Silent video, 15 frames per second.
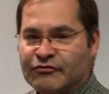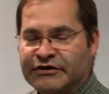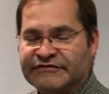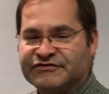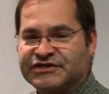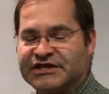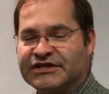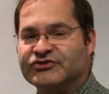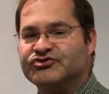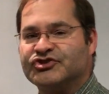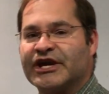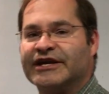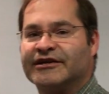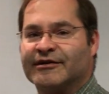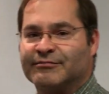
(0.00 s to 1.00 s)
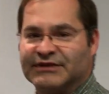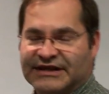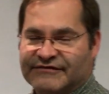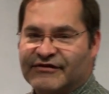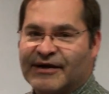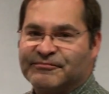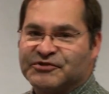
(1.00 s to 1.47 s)
We've seen Jacob
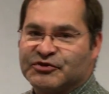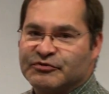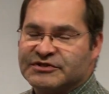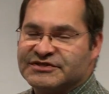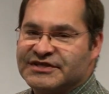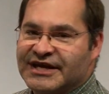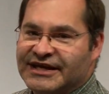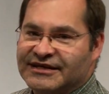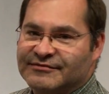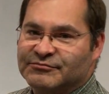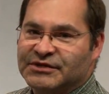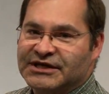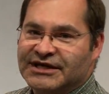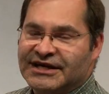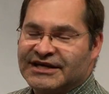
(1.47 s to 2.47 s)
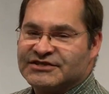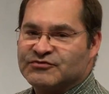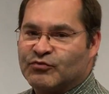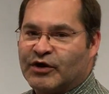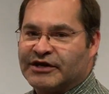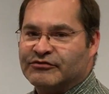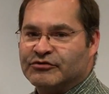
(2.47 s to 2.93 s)
live up to his name as
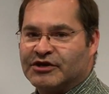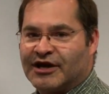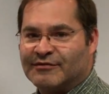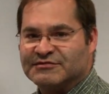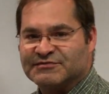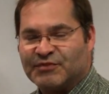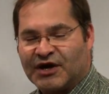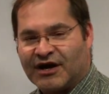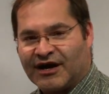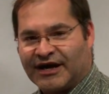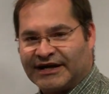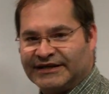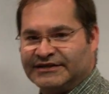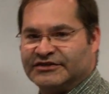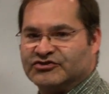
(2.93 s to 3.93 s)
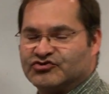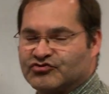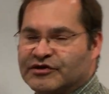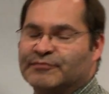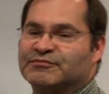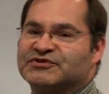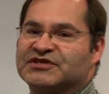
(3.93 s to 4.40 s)
one who comes behind and
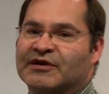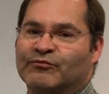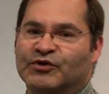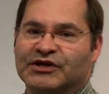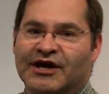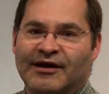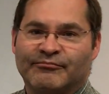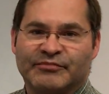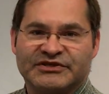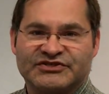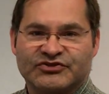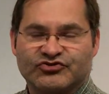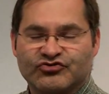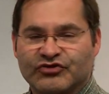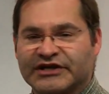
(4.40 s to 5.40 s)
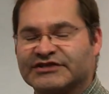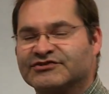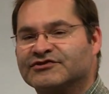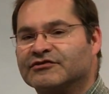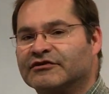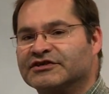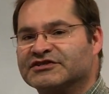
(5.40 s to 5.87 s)
trips someone up, as a
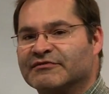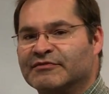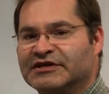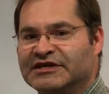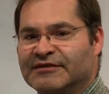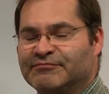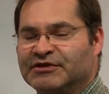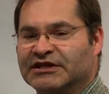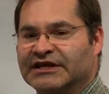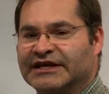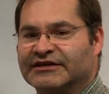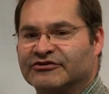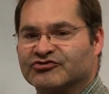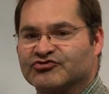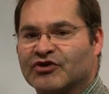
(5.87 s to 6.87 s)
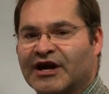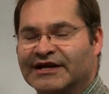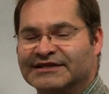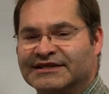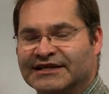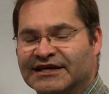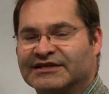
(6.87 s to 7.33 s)
trickster, as a manipulator
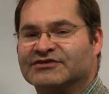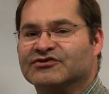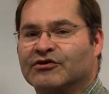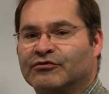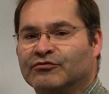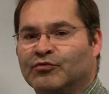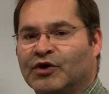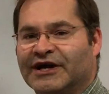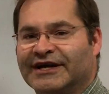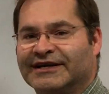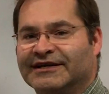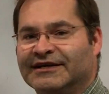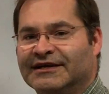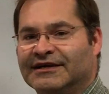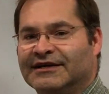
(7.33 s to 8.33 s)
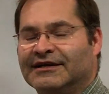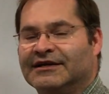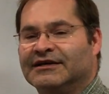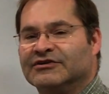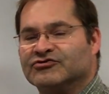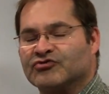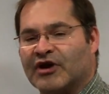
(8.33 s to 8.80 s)
trying to get his own way,
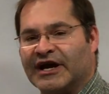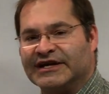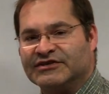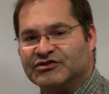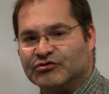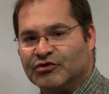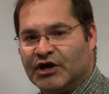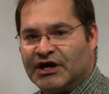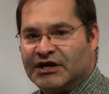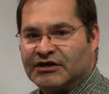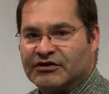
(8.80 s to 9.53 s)
trying to